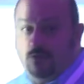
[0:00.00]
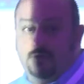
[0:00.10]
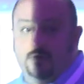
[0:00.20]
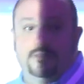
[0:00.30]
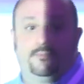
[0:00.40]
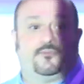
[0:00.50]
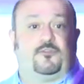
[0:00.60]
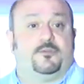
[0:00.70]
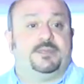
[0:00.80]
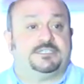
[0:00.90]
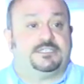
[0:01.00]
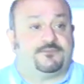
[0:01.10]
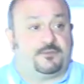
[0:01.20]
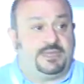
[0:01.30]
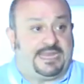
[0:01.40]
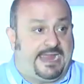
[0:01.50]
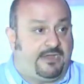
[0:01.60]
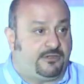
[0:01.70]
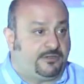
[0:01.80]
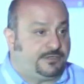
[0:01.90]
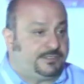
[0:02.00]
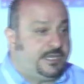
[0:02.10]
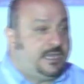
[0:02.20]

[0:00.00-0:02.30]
or the performances from the characters,